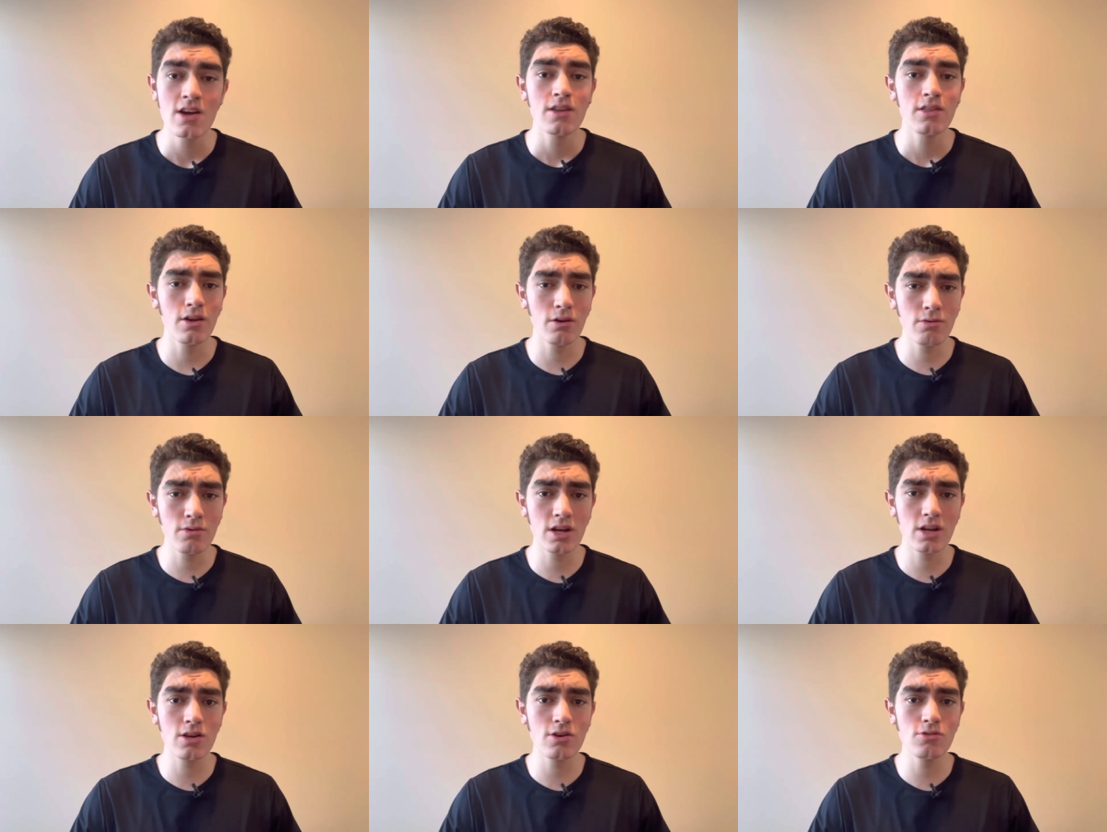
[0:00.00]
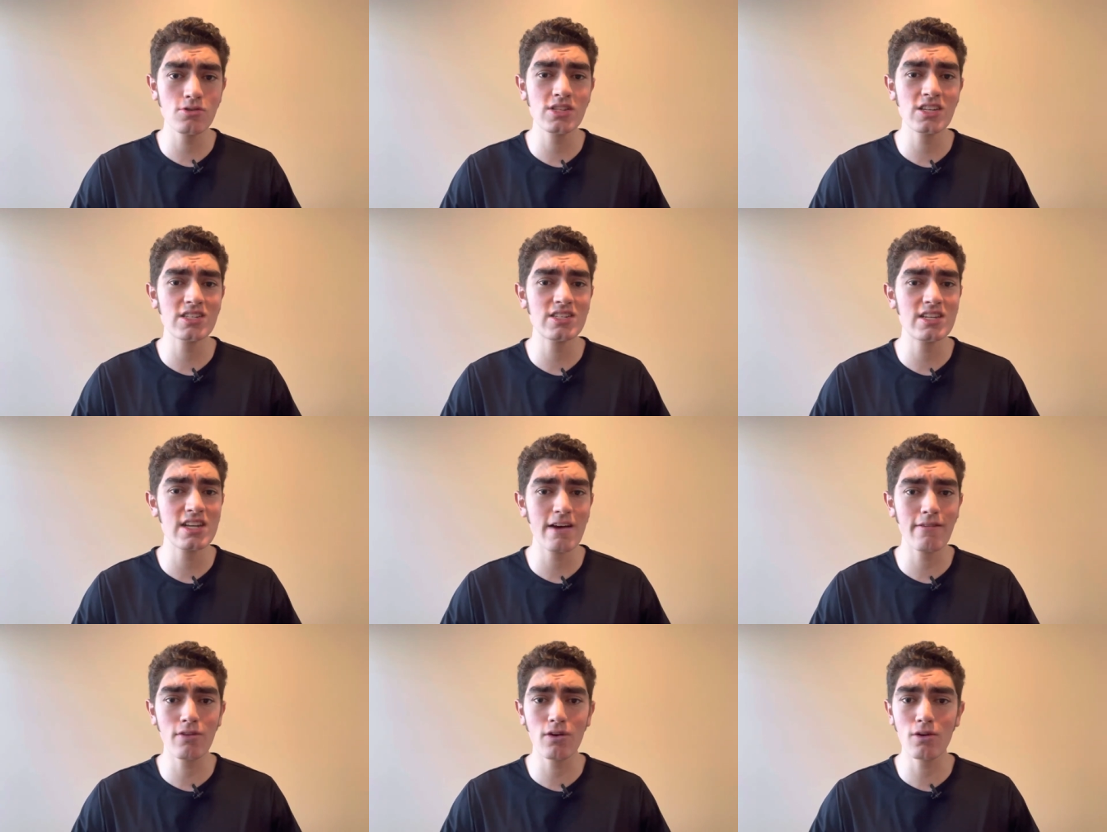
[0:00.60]
Though Nuguse has
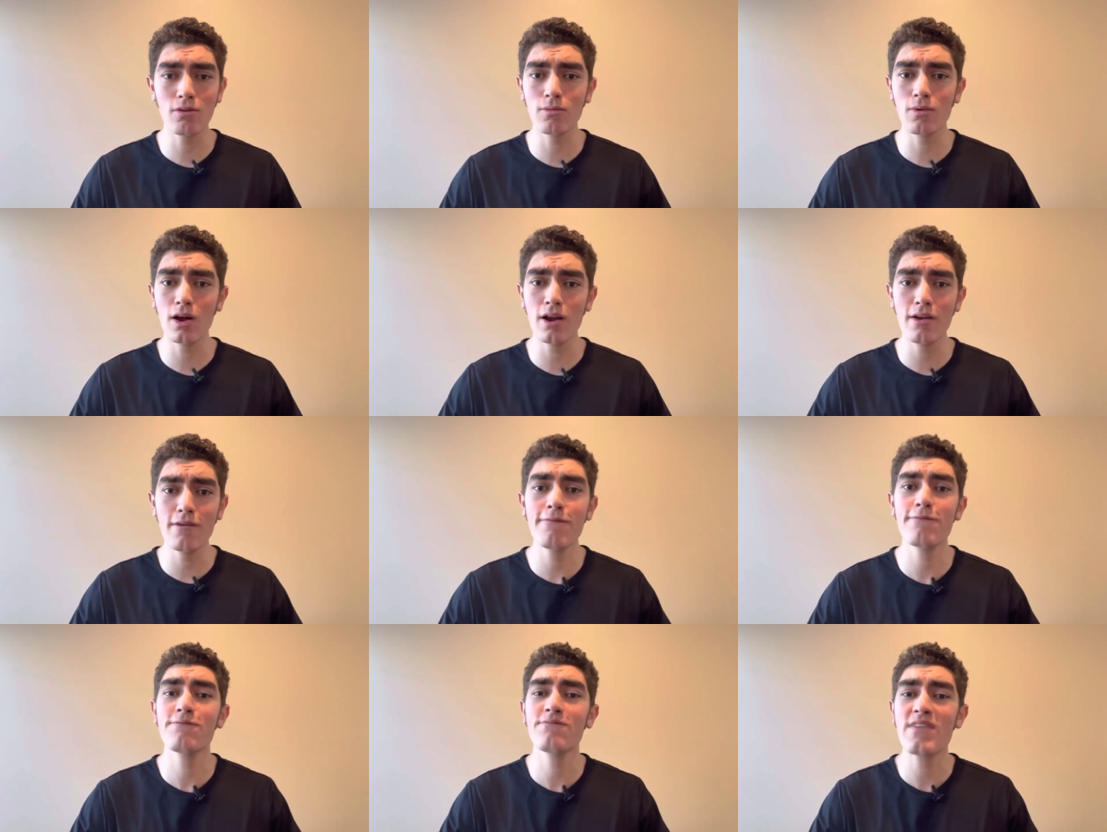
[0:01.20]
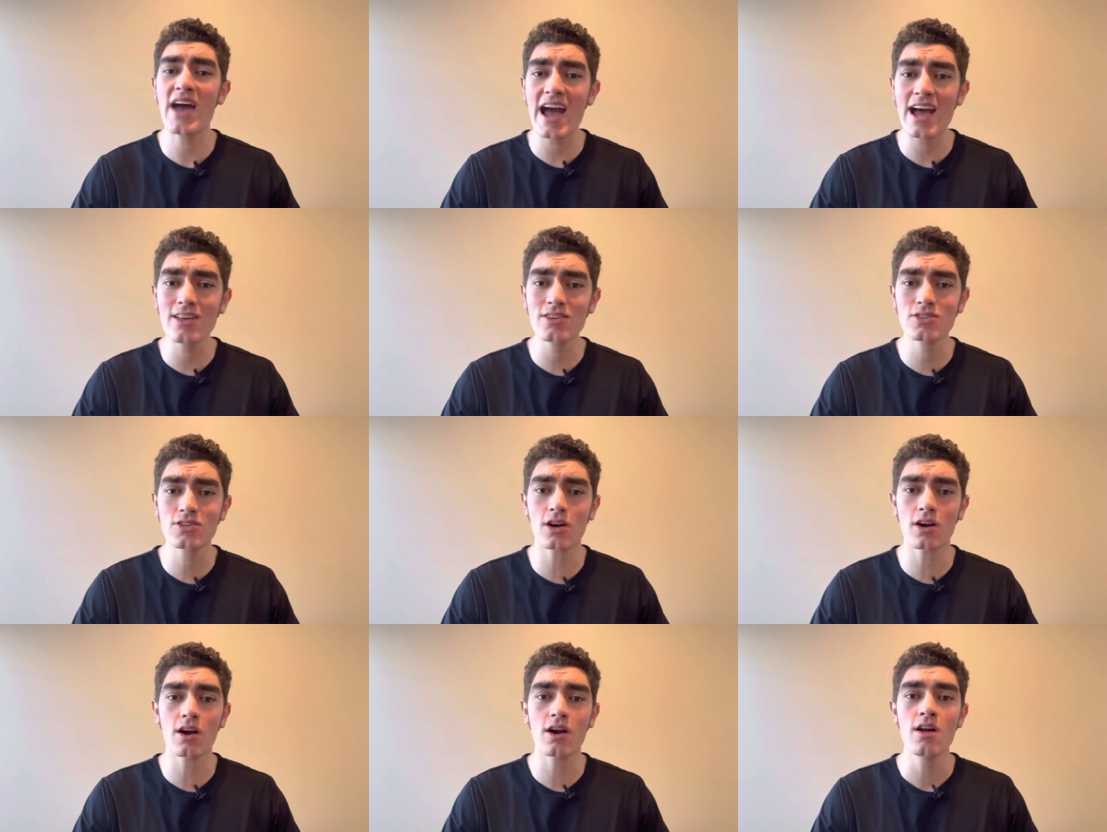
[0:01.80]
never run
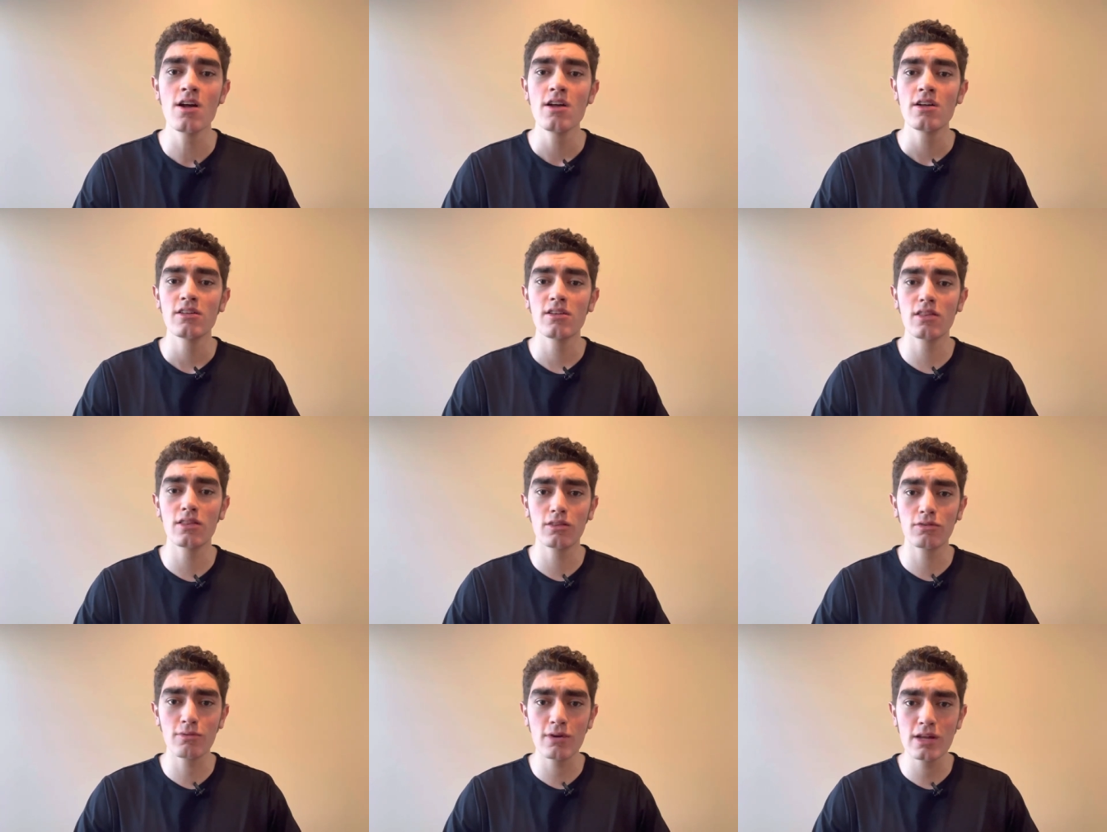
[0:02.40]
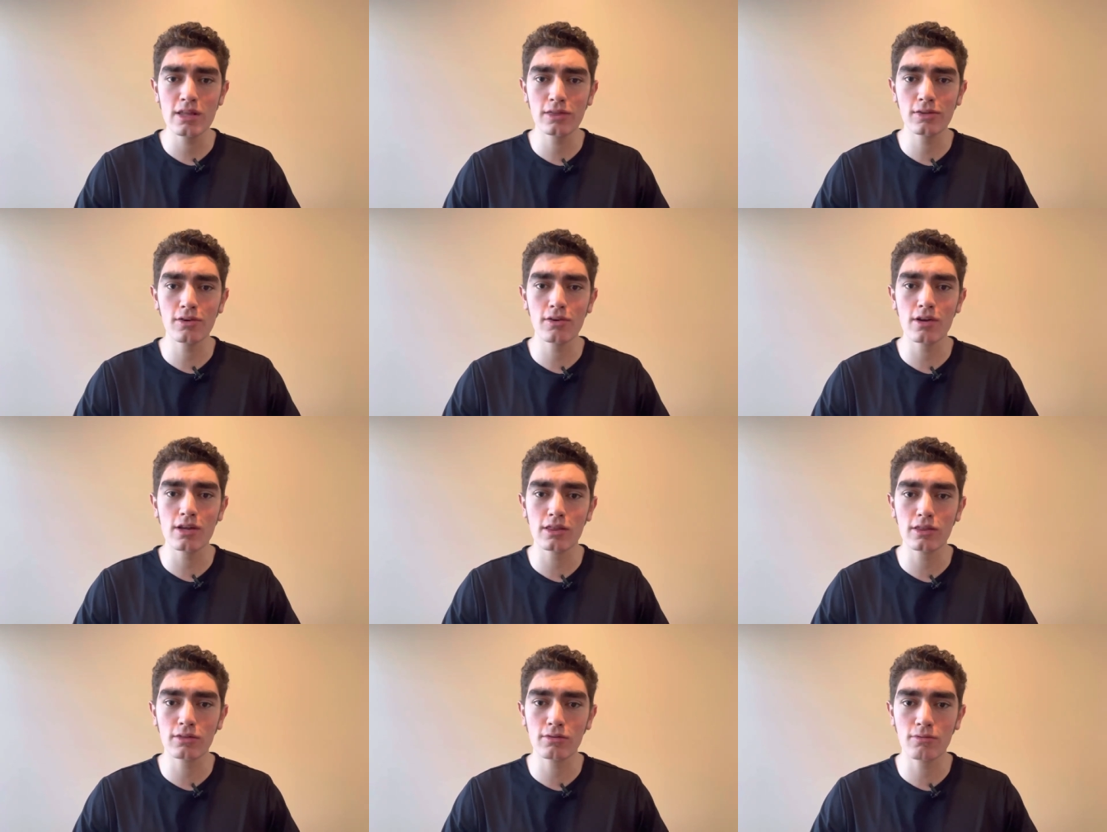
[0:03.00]
faster than
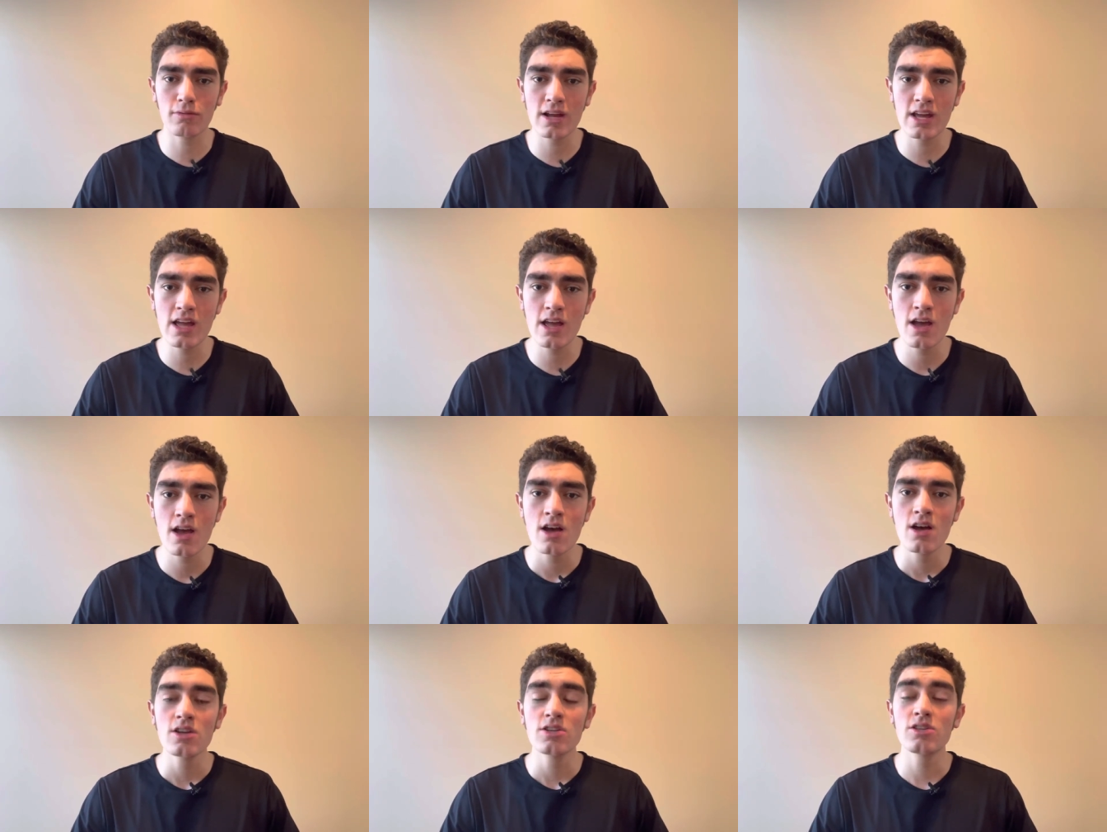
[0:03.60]
333,